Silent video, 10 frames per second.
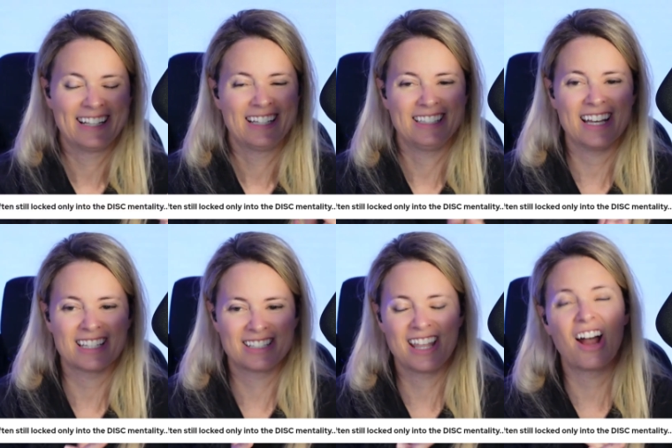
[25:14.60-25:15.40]

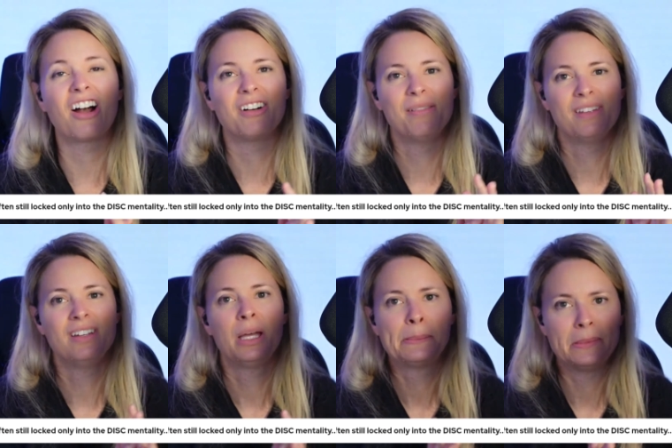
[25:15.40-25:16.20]
yes, they are.
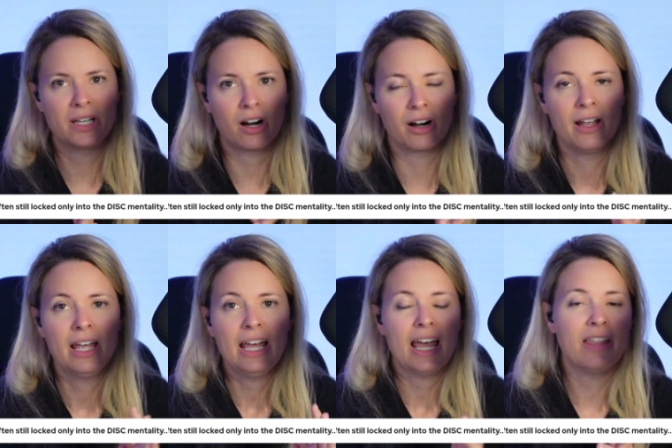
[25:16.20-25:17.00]
They are.
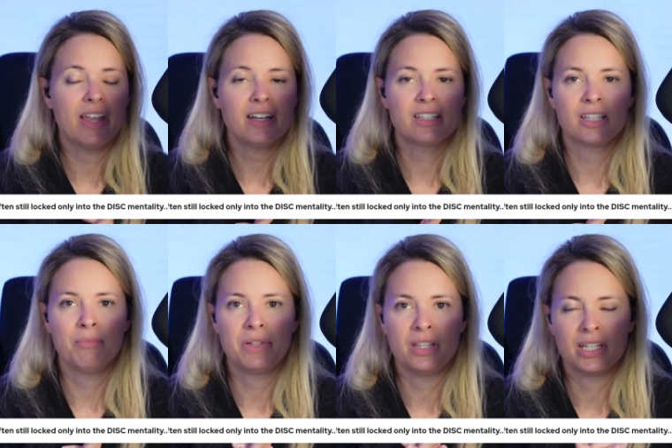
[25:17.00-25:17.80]
And that is
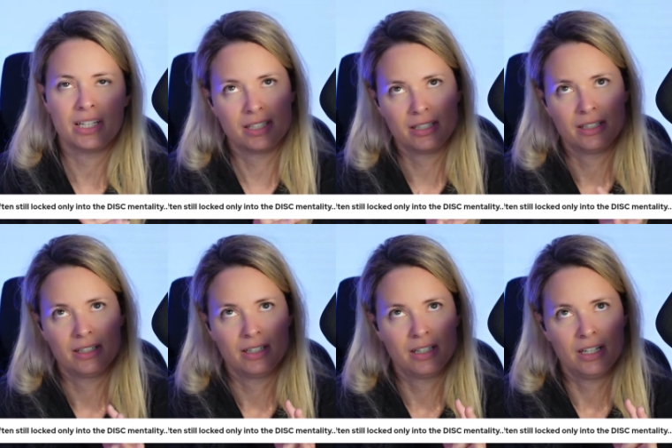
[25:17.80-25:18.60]
something that
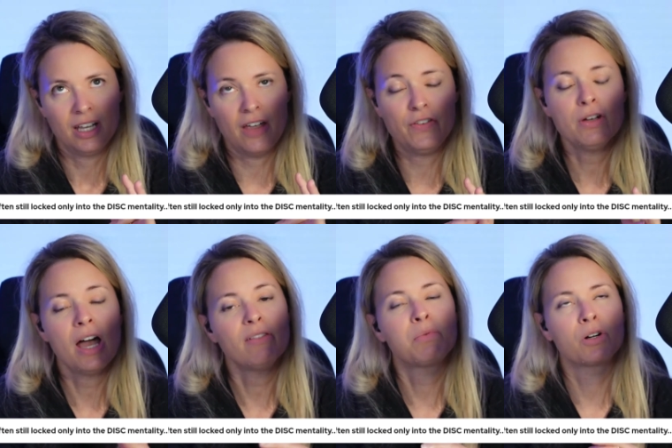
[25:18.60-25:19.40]
if you
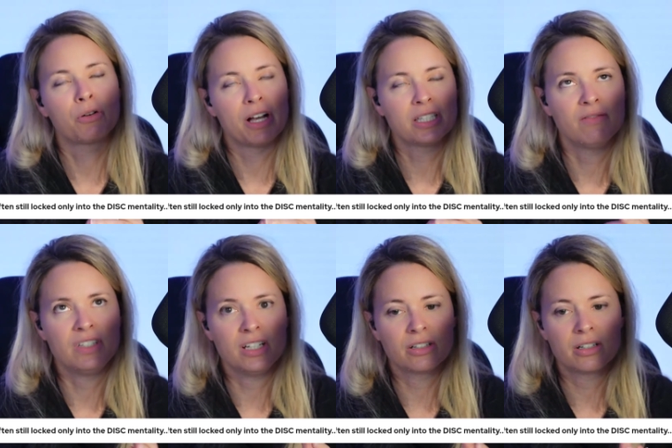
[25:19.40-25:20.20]
have a progressive
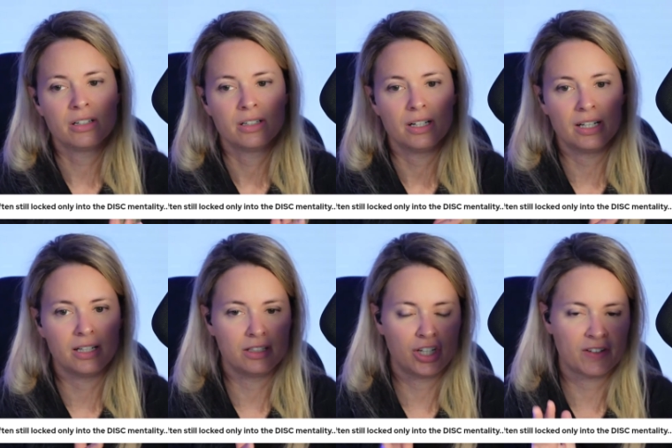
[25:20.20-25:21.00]
dealer,
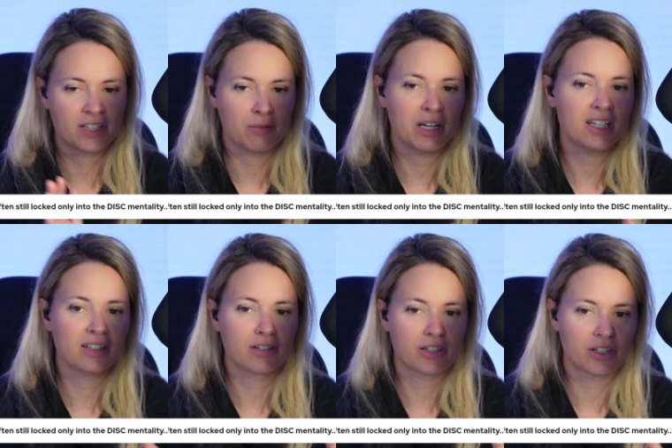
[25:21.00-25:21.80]
Jeff is saying many
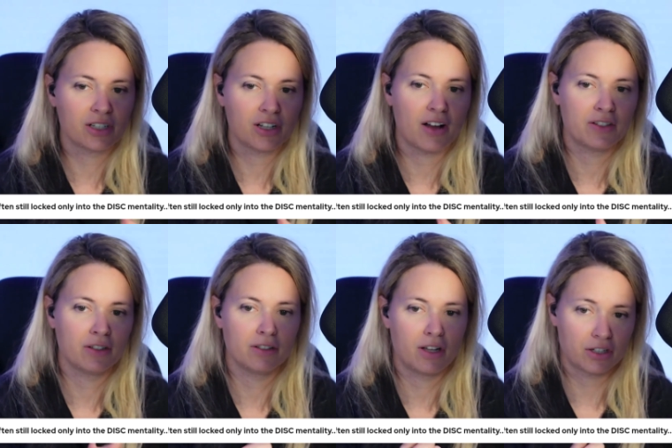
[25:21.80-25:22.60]
dealers are still
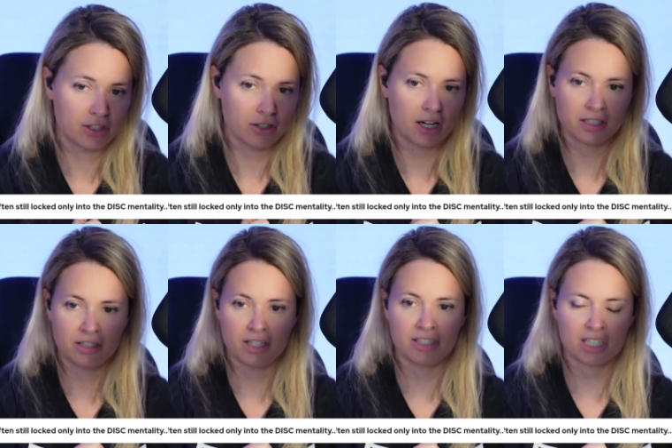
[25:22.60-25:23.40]
locked
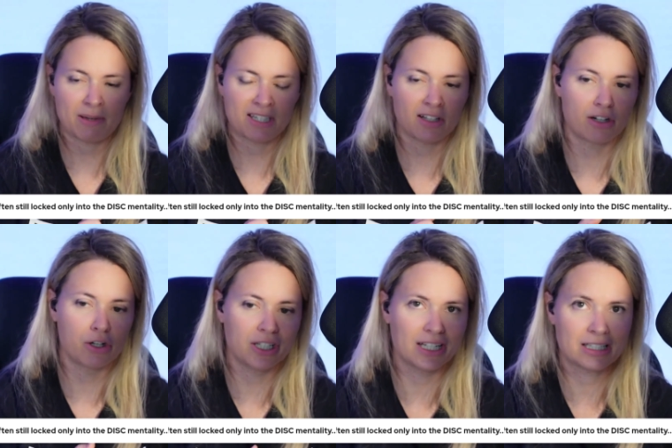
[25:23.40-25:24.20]
into the disc mentality or
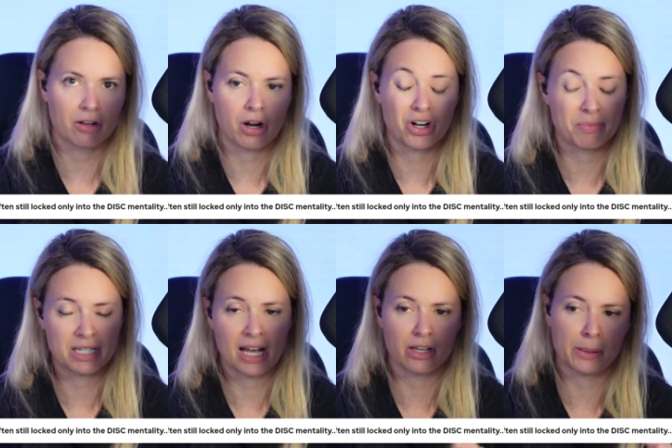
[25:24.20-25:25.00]
did it sell cars
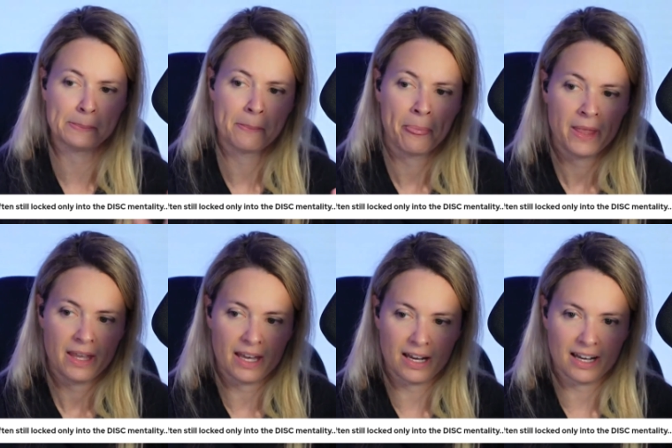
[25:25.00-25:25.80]
mentality.
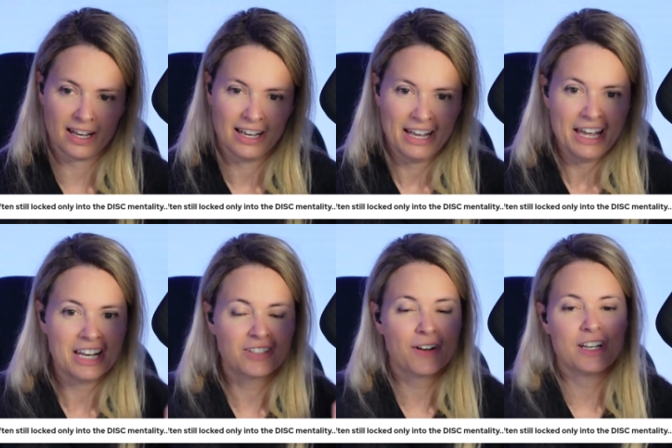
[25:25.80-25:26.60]
And
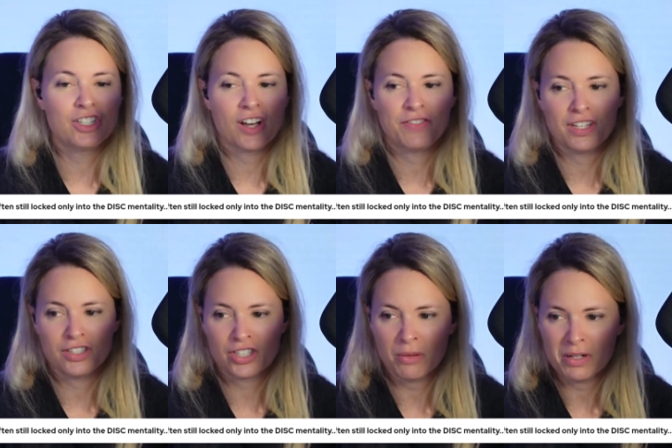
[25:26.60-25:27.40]
it's funny, Jeff, that
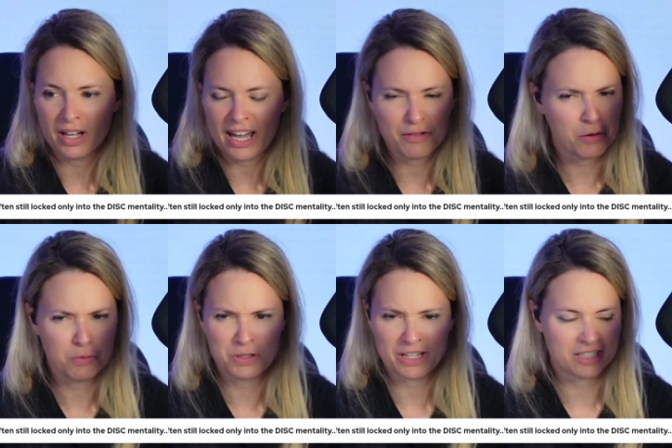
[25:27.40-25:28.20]
someone, I don't know
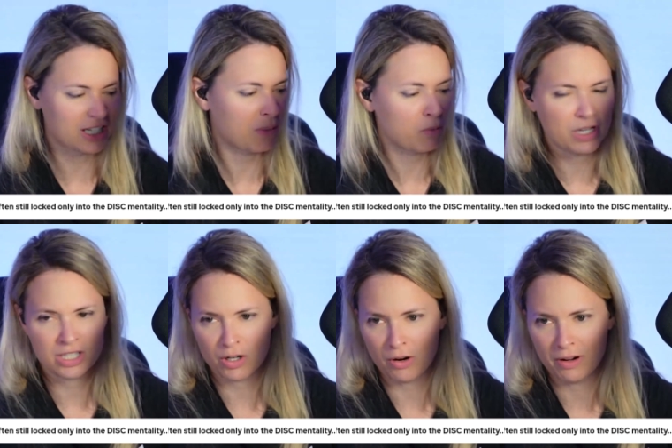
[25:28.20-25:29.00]
who said this a couple
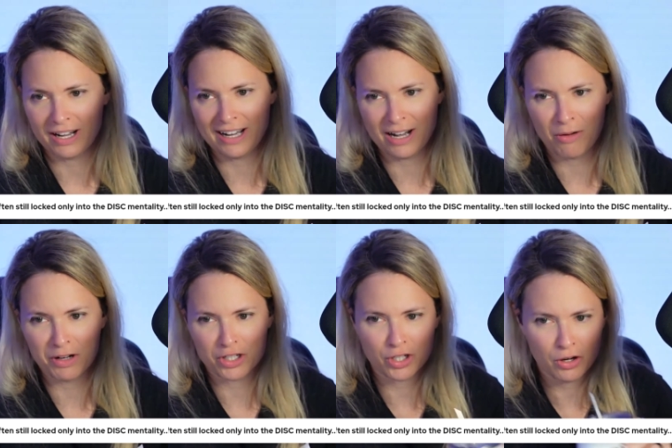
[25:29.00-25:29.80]
weeks ago on one
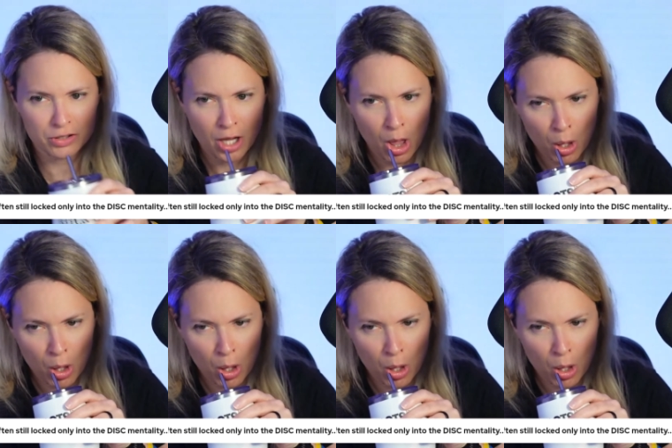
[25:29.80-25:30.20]
of the shows,